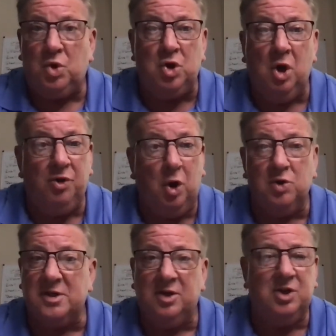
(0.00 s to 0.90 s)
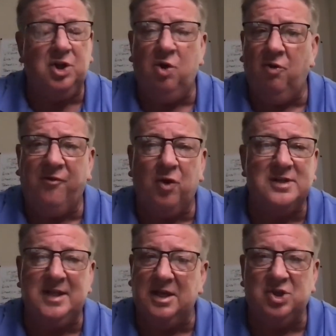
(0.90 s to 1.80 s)
those are the 2
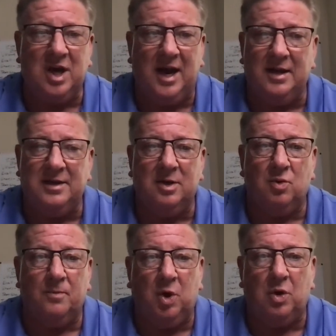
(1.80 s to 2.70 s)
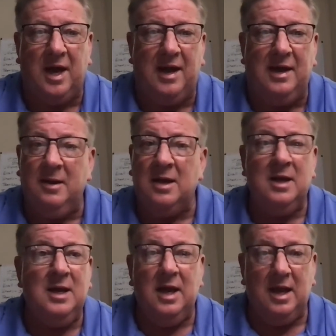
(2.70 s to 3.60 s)
first things you got to do, okay?
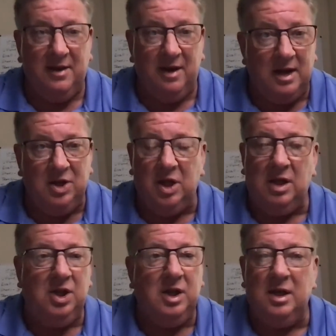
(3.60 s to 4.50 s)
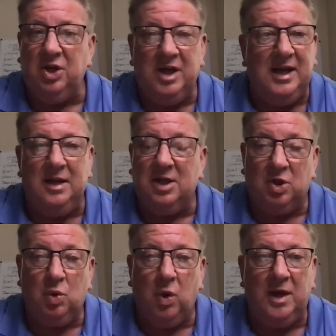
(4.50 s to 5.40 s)
You need to
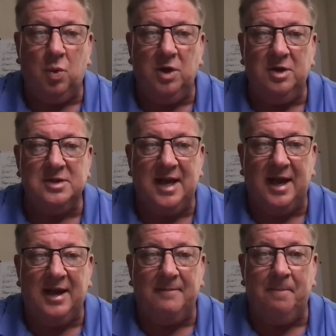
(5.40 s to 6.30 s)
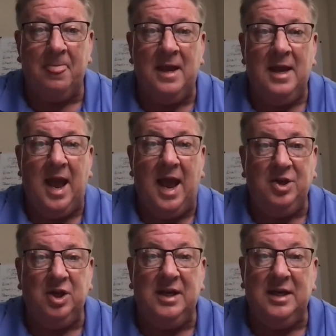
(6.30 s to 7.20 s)
tweak what you're saying,
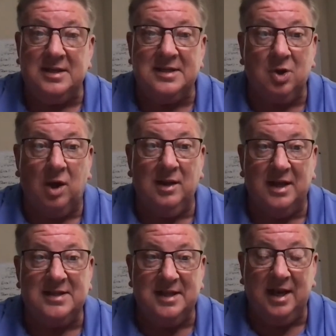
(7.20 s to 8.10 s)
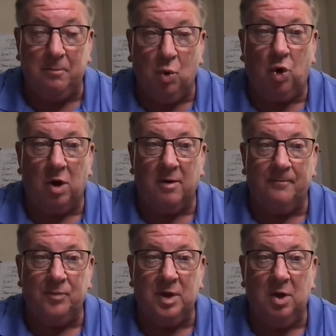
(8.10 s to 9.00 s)
and you need to start listening more,
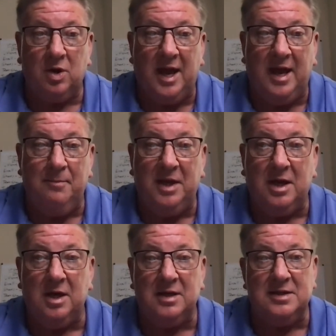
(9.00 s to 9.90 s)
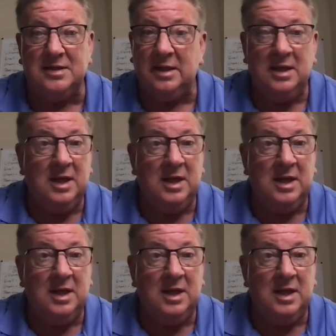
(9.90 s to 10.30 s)
okay? Because